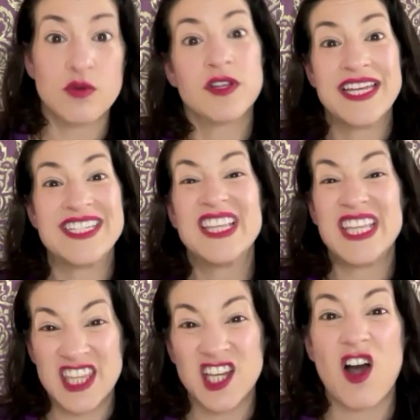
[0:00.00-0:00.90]
or like
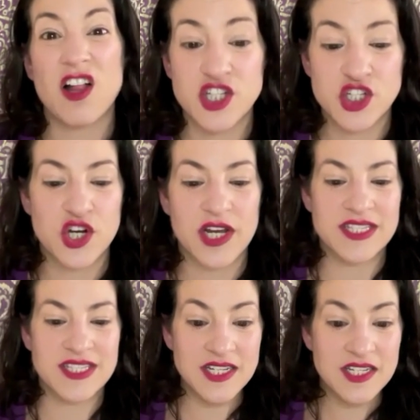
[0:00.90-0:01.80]
delete the colleges you're going to
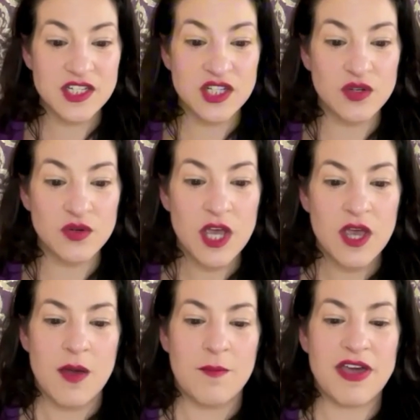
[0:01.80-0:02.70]
send it to
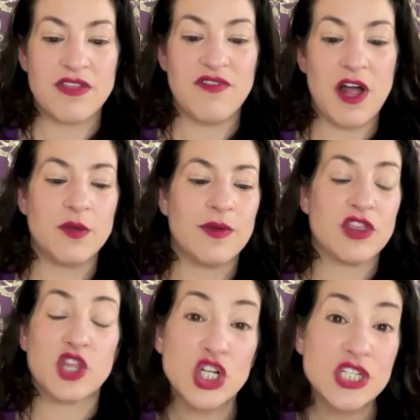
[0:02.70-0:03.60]
by the following
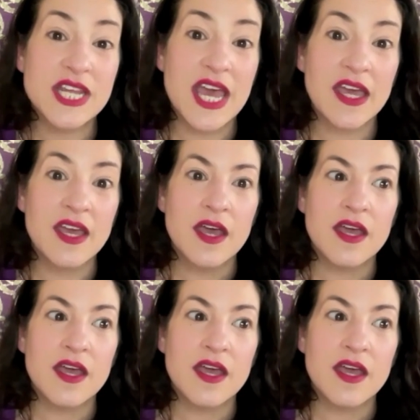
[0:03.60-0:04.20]
Thursday.